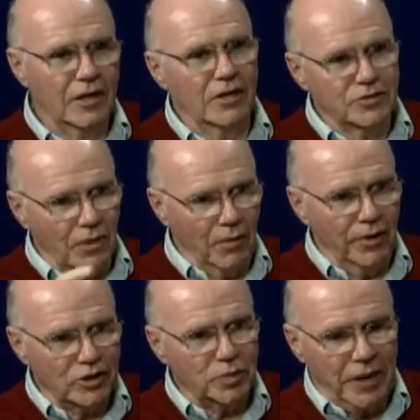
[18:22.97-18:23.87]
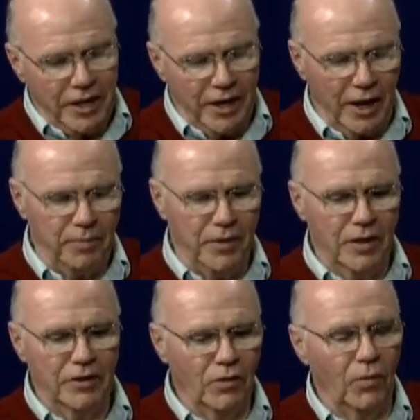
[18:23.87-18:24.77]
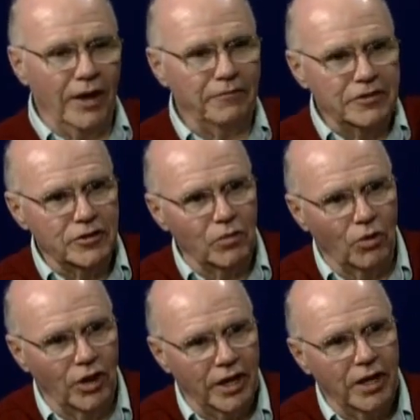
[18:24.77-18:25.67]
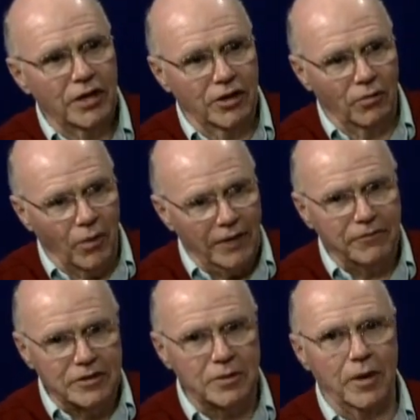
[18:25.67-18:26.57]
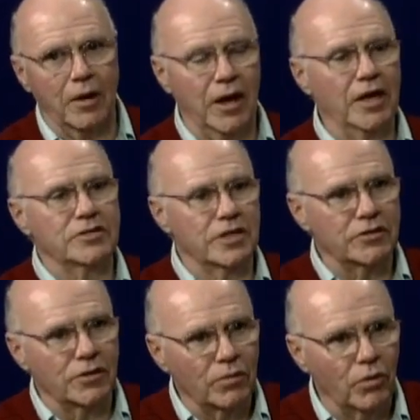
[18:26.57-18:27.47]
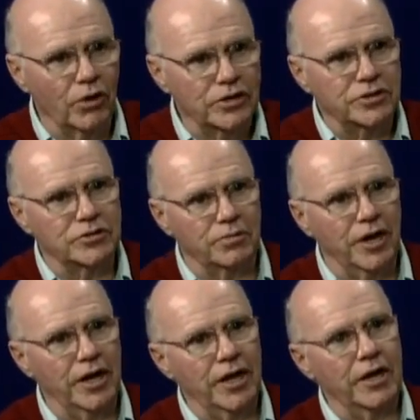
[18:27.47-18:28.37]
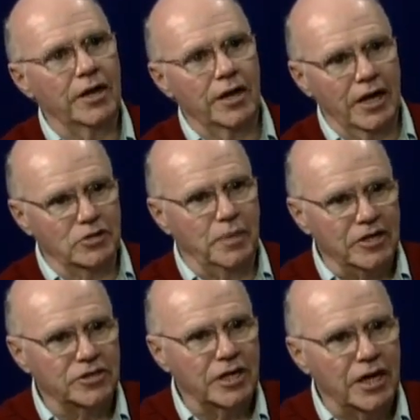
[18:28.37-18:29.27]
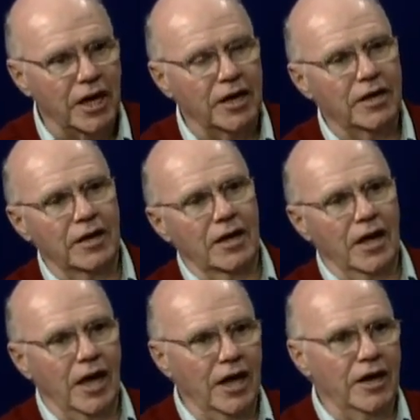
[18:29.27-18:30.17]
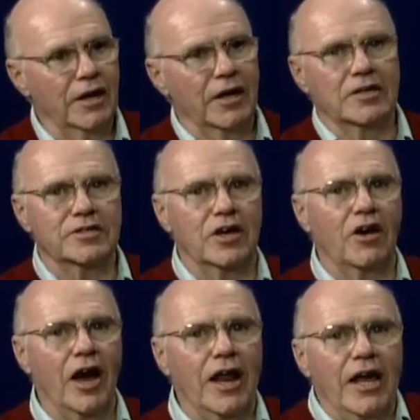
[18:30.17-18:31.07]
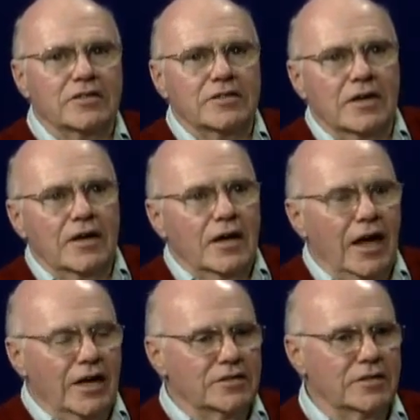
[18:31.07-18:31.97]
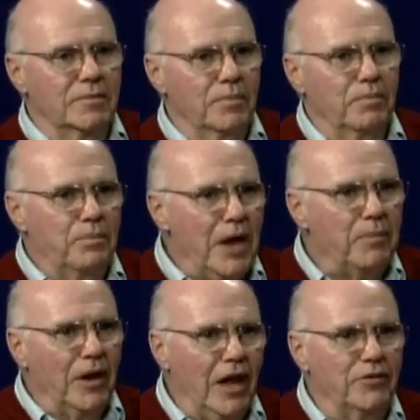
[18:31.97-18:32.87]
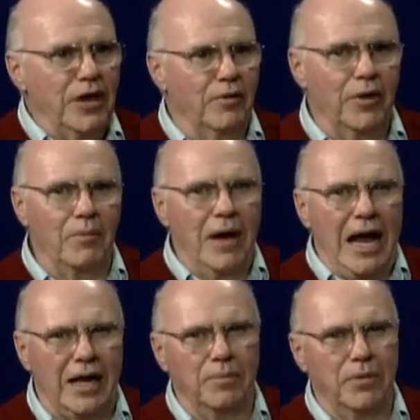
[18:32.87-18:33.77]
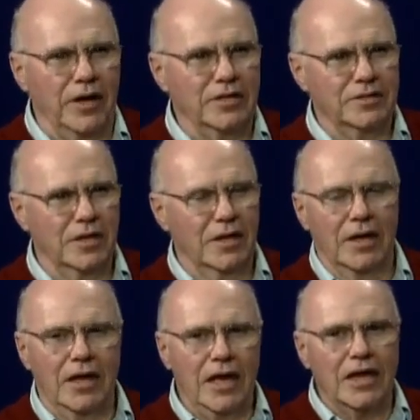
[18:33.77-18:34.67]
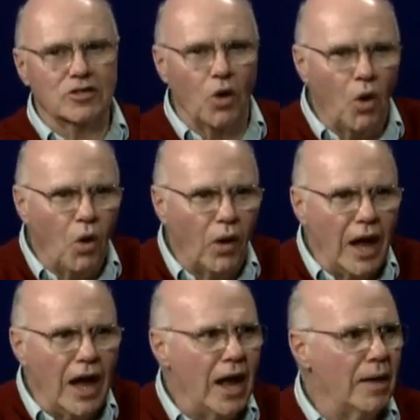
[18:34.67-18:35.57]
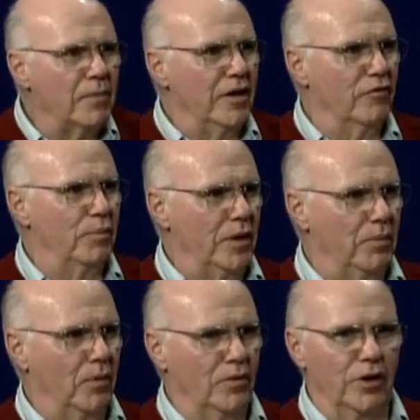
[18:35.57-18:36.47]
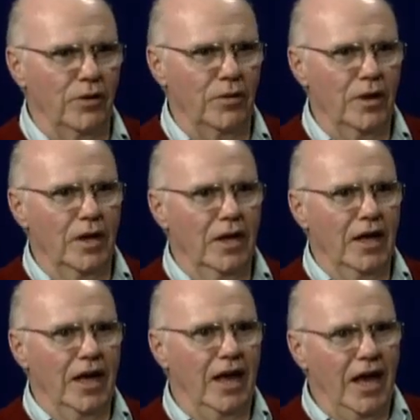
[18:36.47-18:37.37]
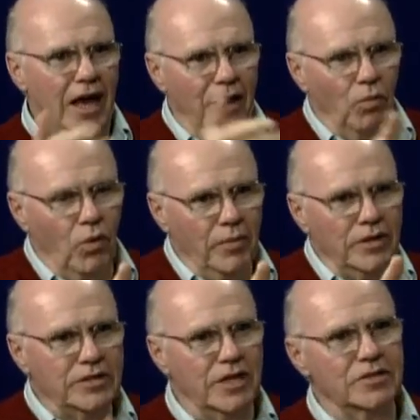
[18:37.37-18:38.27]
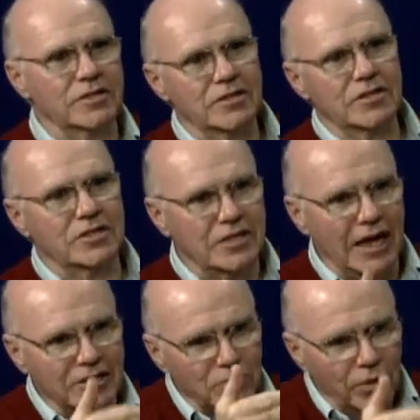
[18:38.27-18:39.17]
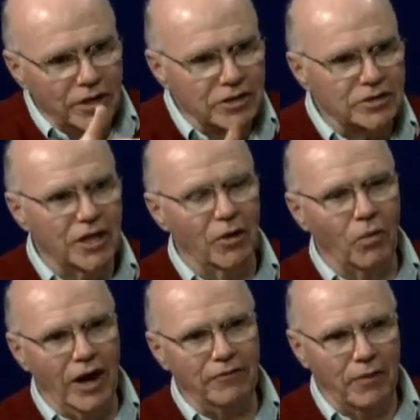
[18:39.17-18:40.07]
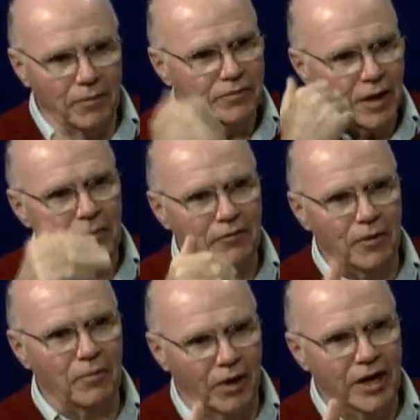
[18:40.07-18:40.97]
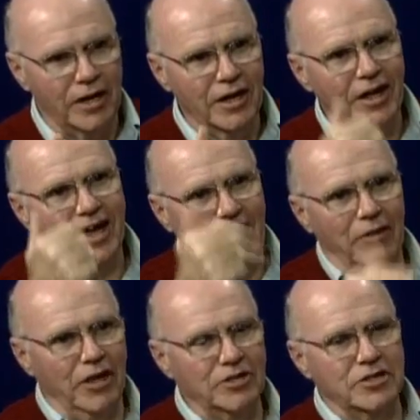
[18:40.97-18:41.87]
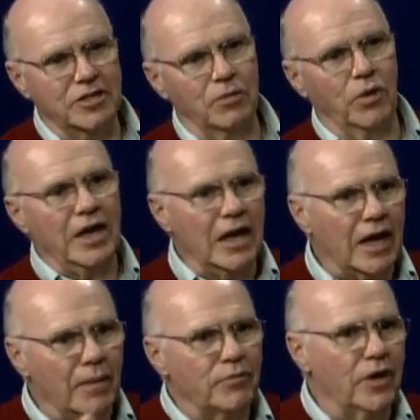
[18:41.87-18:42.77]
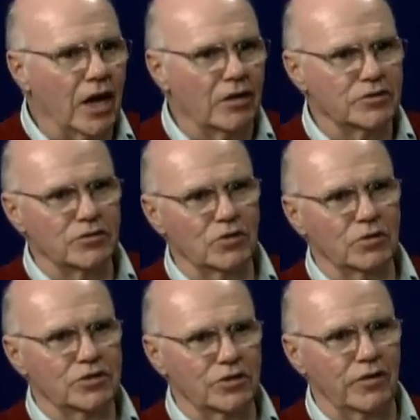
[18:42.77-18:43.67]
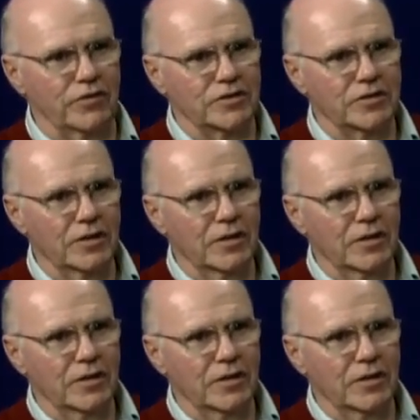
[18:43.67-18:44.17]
So I want to speed it up. Your wife is at work. Your wife is is into the Word. She's reading it as best she can, and see, God has has people out there in the marketplace. He has a whole army of people, you know. And a woman says, starts witness to your wife. Um, tell me if I'm right. And then she said, we can come to your house and do a service.